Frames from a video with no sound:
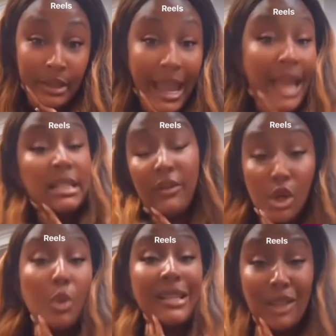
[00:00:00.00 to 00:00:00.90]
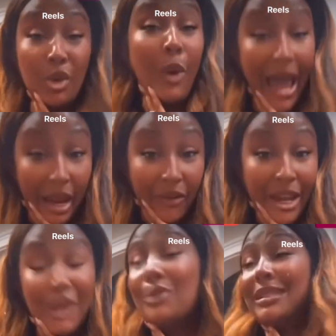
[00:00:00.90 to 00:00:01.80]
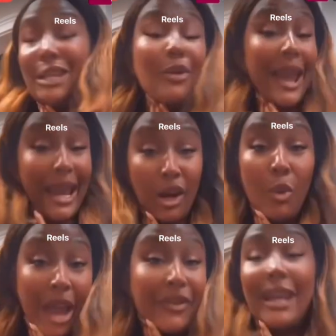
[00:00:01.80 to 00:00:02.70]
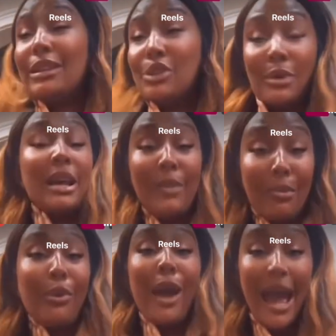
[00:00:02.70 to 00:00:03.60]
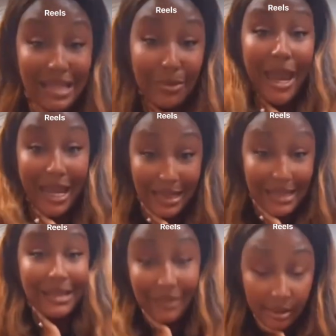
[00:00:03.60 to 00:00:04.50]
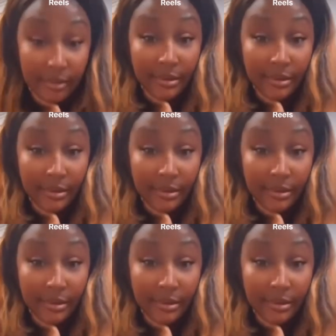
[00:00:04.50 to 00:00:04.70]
as if you was the wife and you still ain't a wife, ain't doing nothing but bridesmaids and